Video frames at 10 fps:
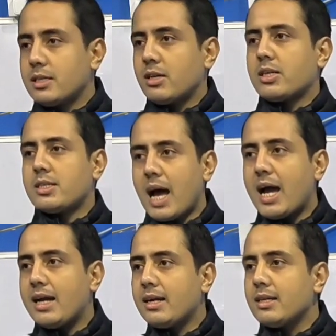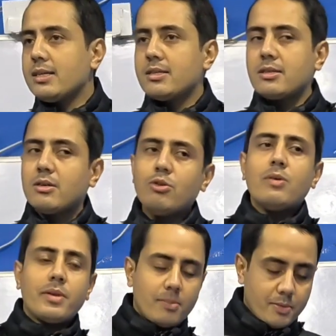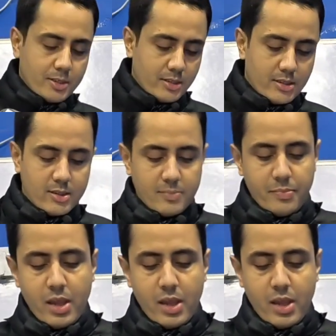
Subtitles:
or a scientist, whoever the person is.